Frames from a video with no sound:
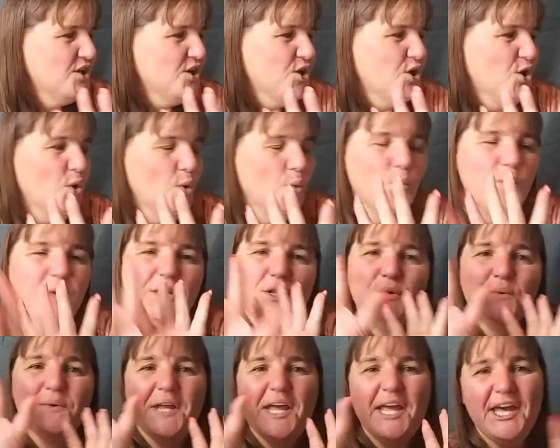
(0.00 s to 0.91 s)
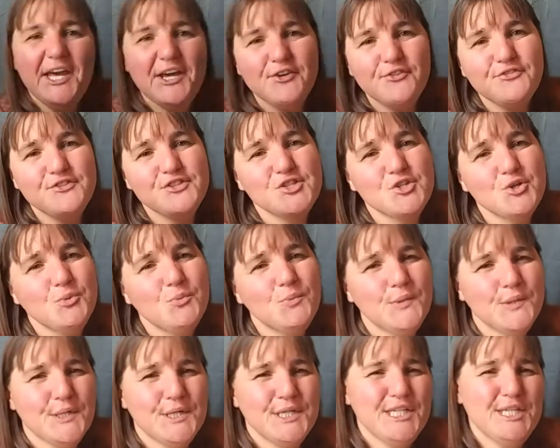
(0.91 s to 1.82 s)
we don't have to worry
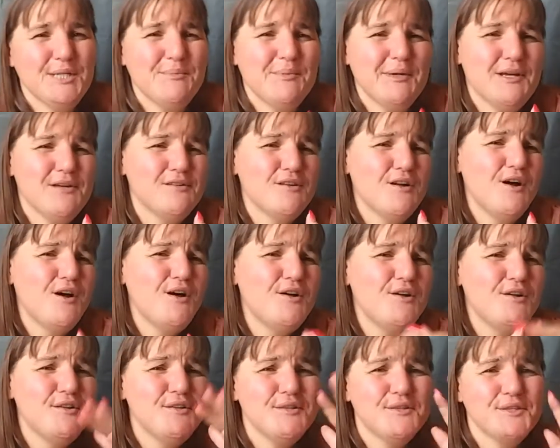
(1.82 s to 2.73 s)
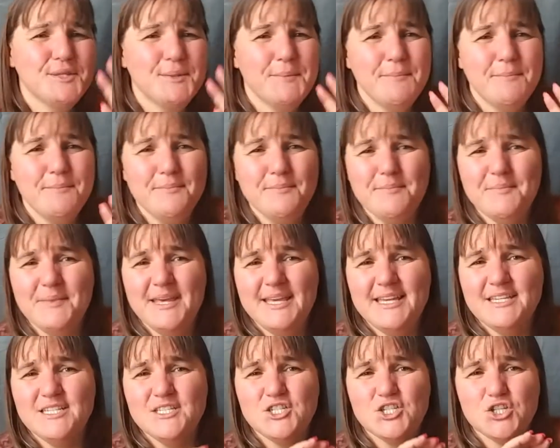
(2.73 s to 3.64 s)
about all the
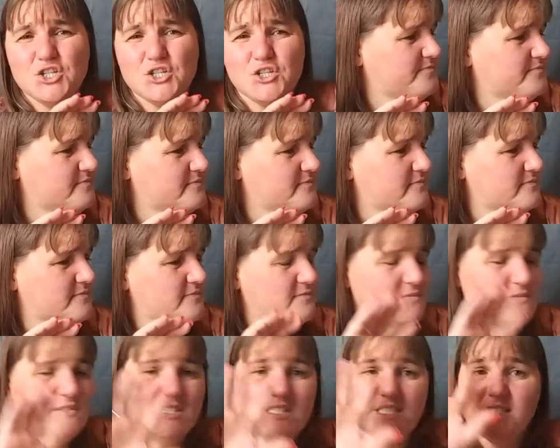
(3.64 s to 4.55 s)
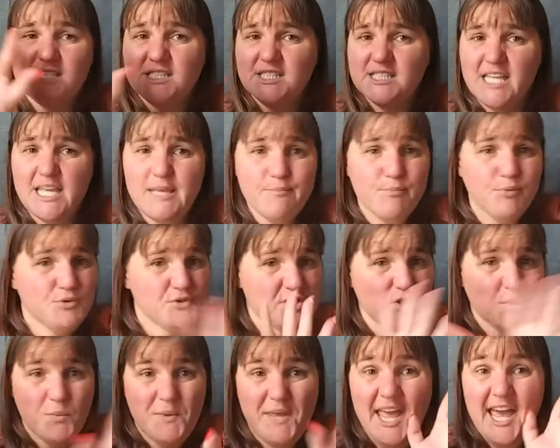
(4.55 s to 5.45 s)
major staples that we
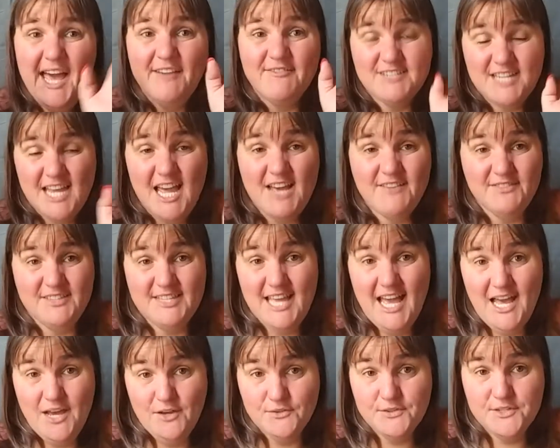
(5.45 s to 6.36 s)
have to have in the house.